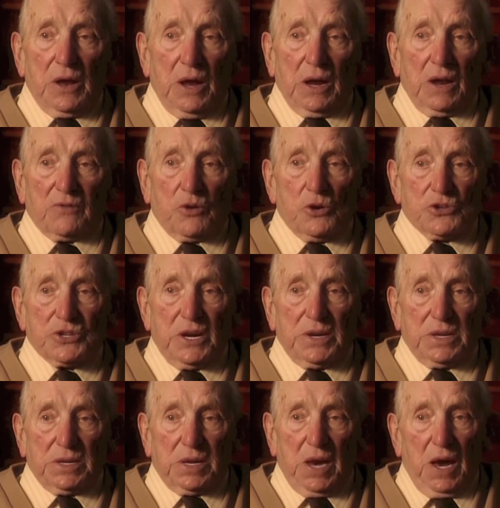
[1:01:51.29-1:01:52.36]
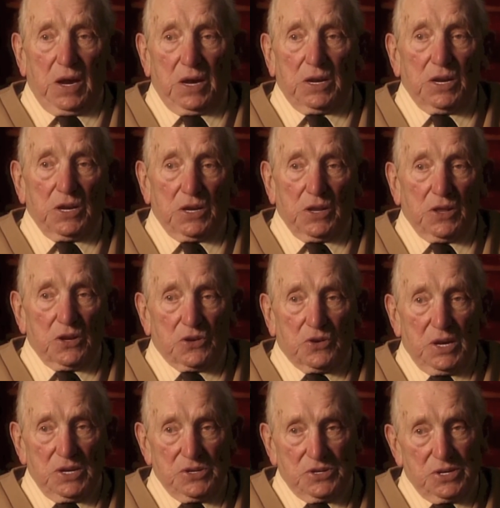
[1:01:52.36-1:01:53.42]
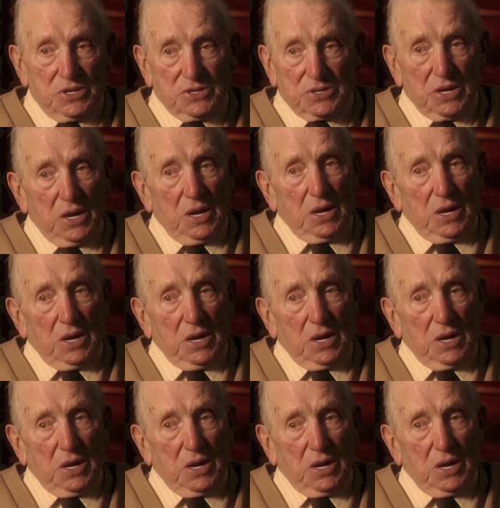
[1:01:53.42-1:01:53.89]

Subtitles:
And of course they carried it in the trenches.